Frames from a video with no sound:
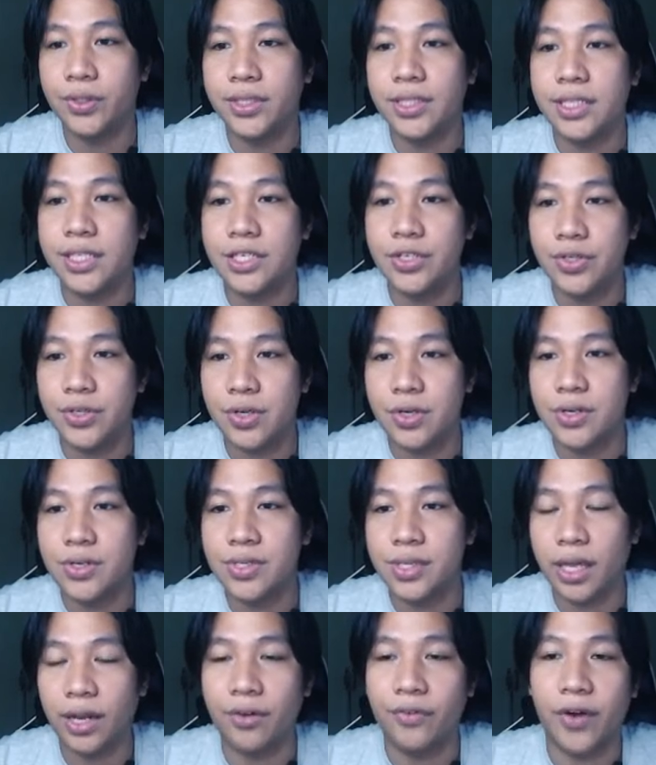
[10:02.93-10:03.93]

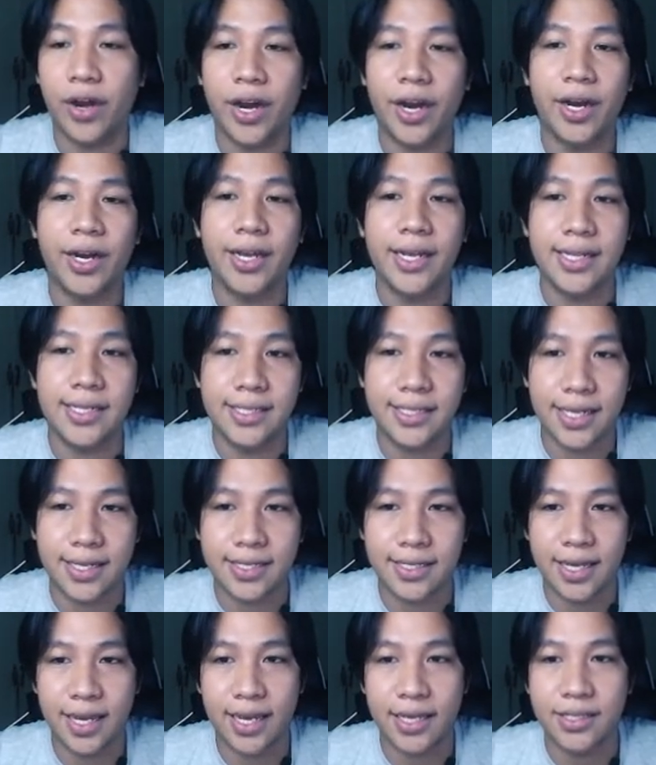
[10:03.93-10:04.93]
issues in rare
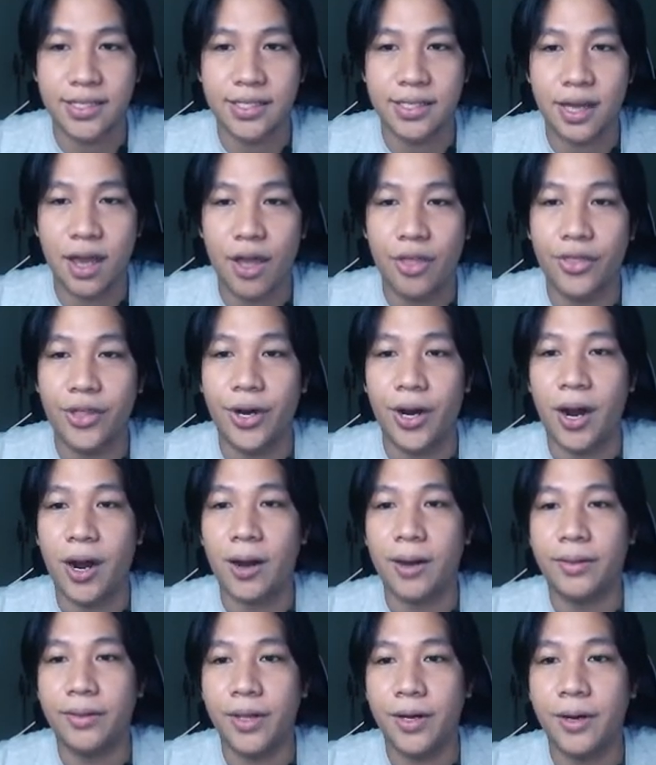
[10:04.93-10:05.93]
instances.
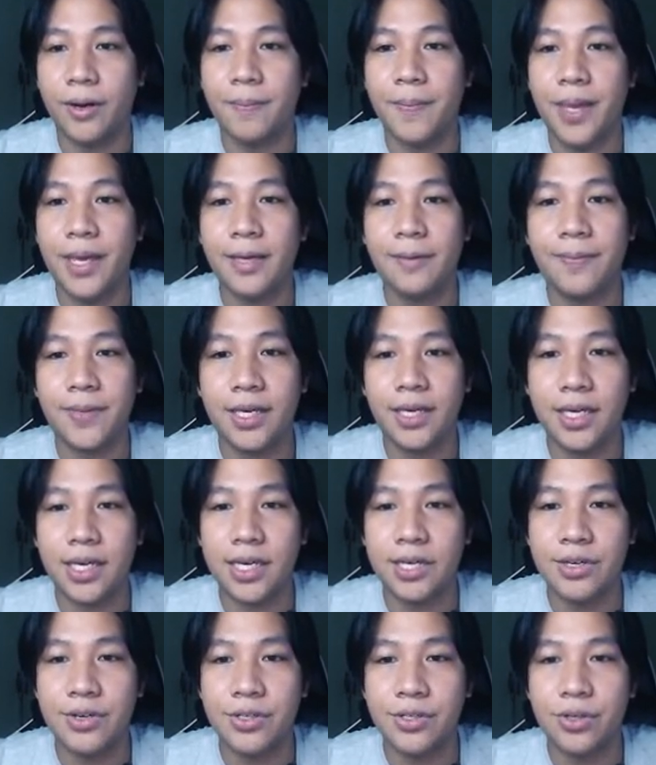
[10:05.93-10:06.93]
There may be
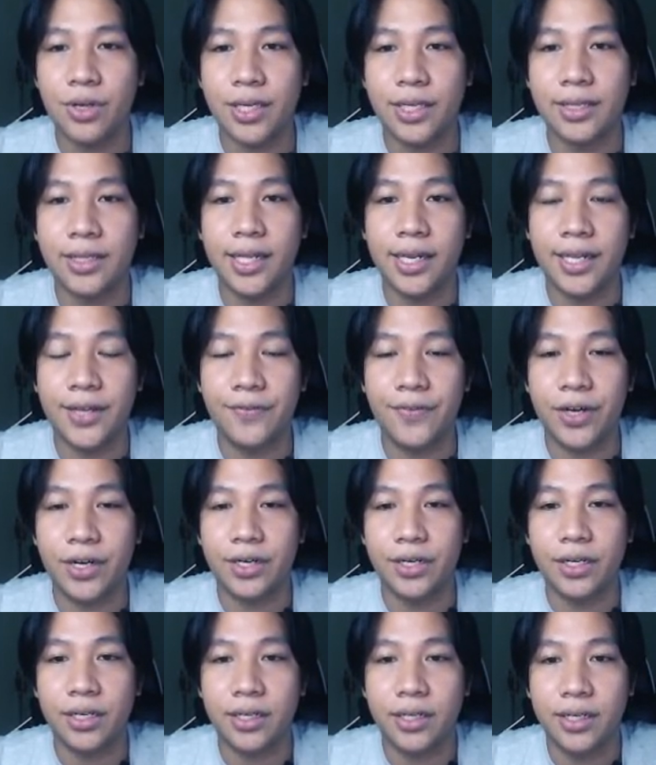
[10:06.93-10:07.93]
issues in
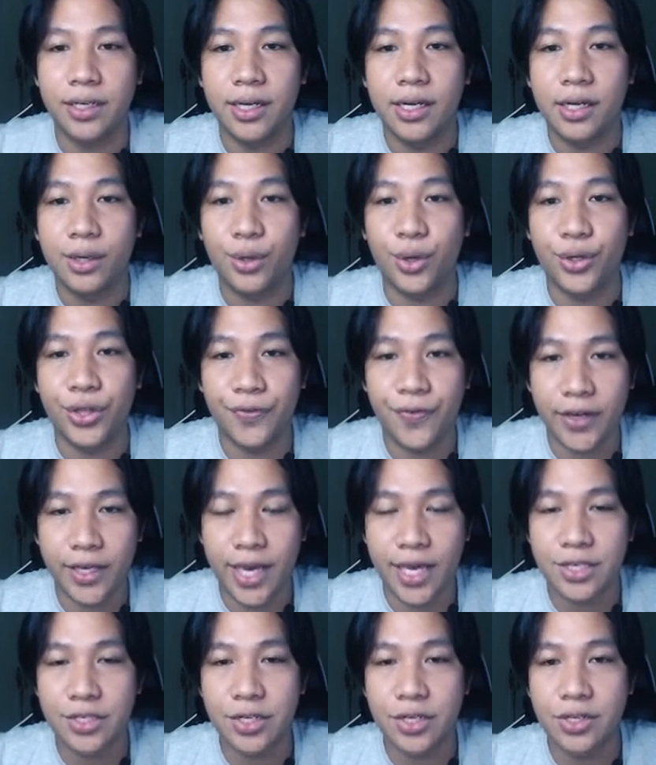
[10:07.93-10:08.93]
delivering
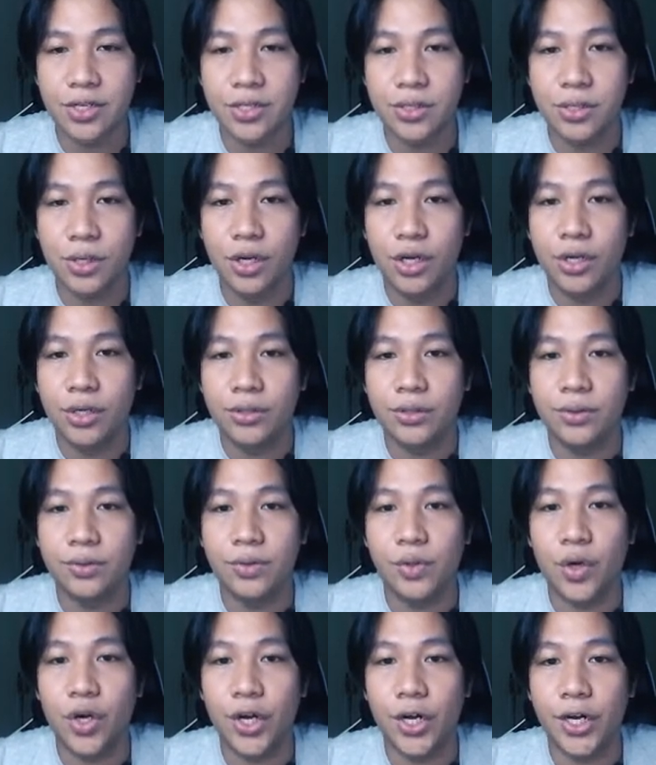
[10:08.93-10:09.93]
notifications. So
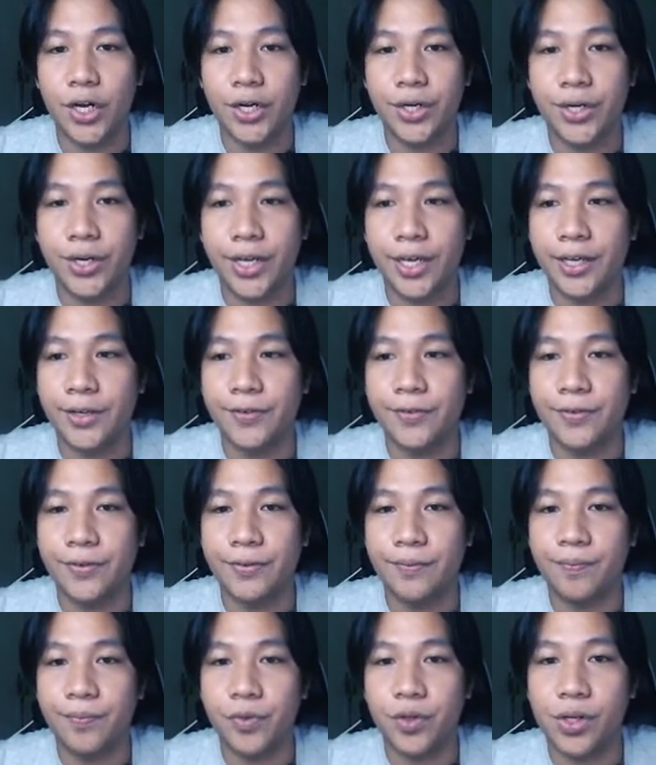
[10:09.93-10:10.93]
to
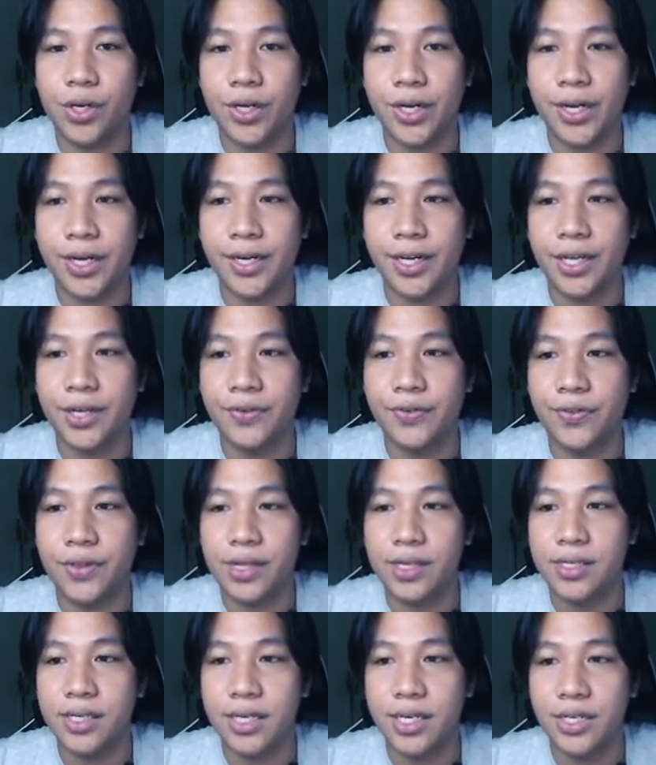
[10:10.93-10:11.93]
learn if
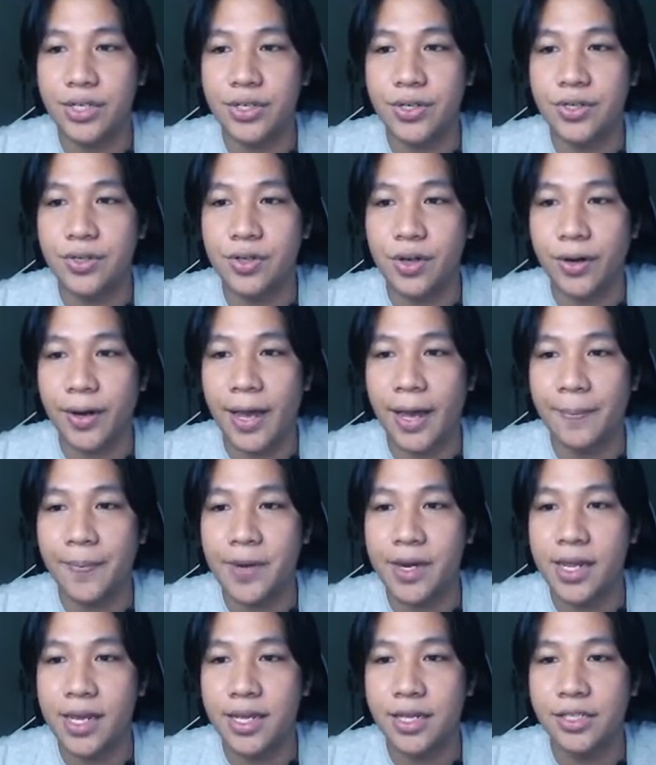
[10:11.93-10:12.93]
these issues are
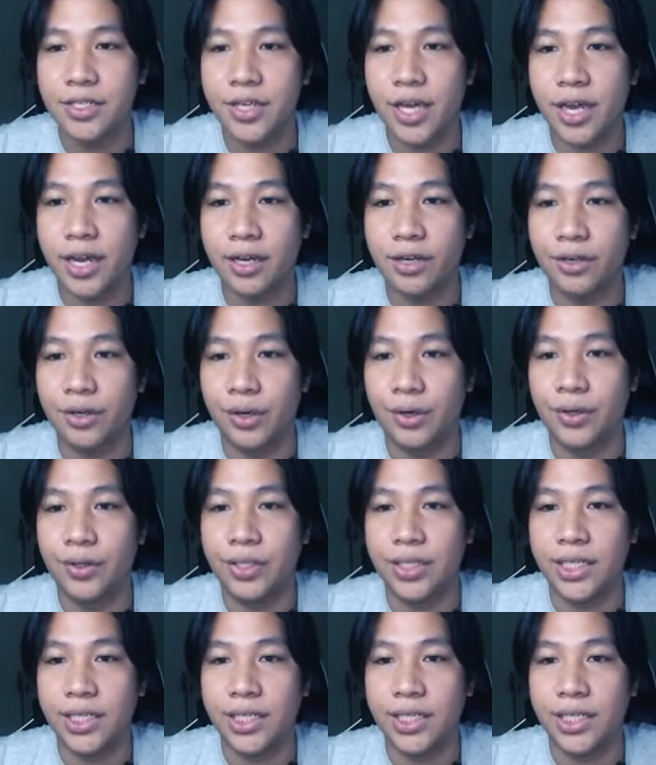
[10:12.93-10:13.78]
happening, check known